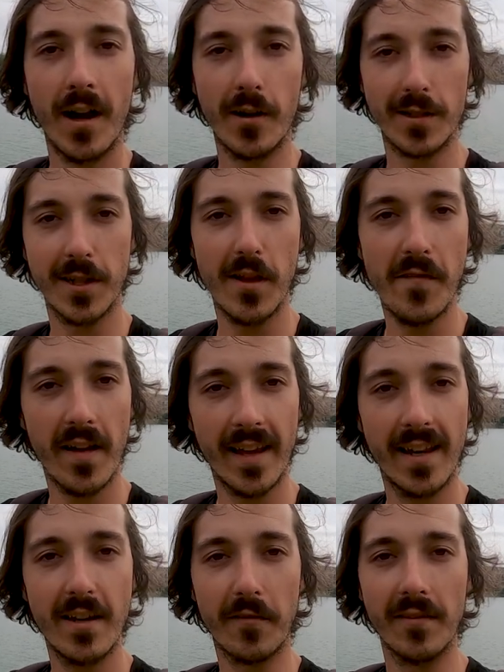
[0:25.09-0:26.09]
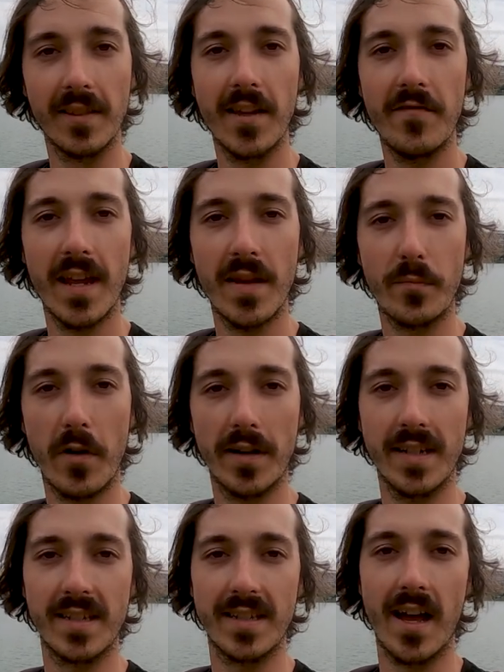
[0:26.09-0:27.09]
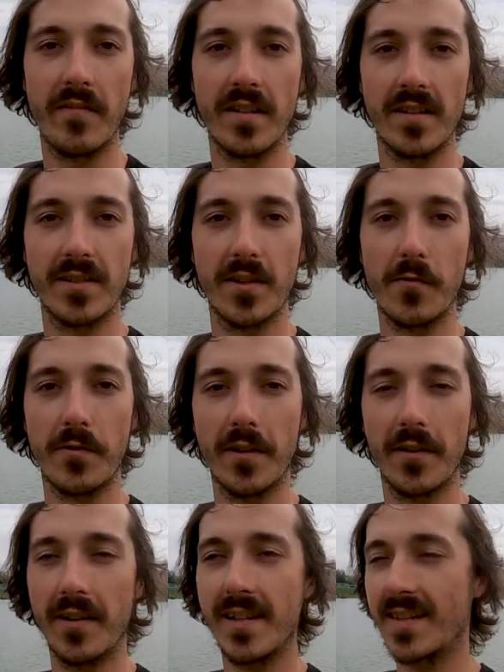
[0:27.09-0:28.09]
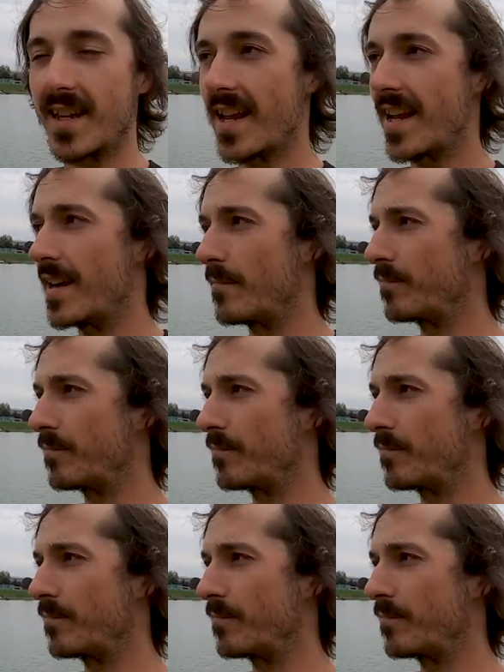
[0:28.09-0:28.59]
are Slovak and you're living in Bratislava, so there is a